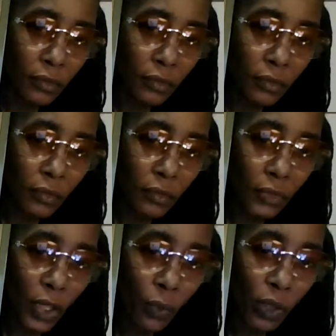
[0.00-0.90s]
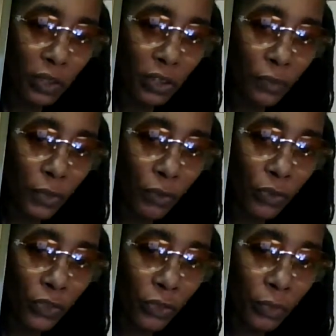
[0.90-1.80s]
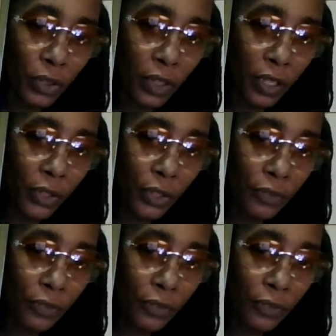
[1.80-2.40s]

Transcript: They wanted to be with you, but they couldn't.